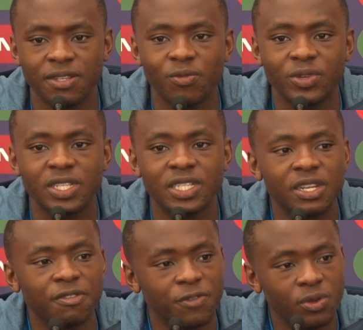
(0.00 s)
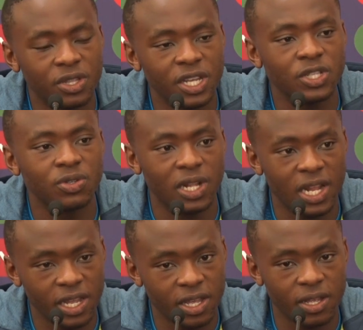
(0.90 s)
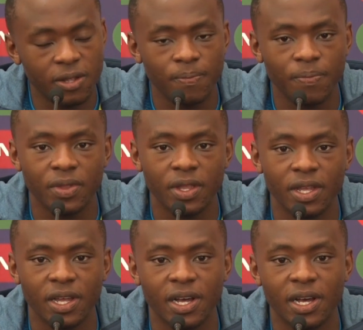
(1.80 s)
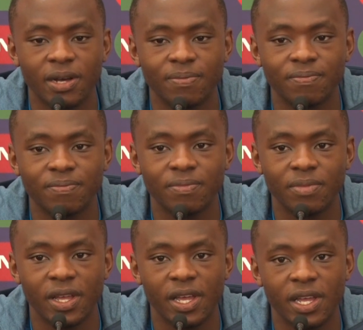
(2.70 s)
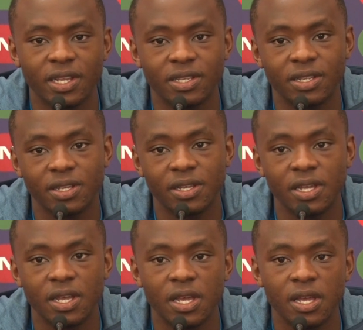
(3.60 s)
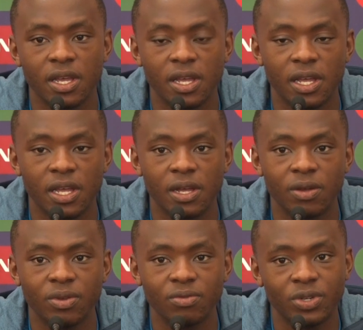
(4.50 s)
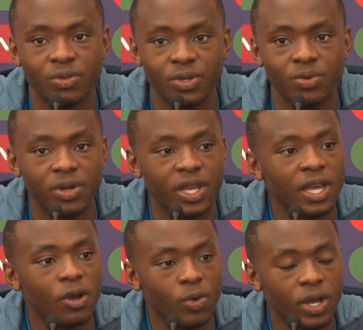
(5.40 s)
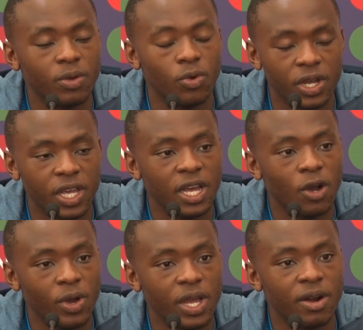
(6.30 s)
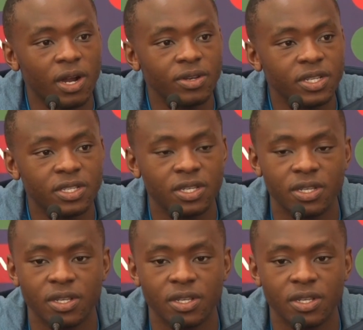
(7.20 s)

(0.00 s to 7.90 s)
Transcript: we just need a few things to click, and we're working our way around it,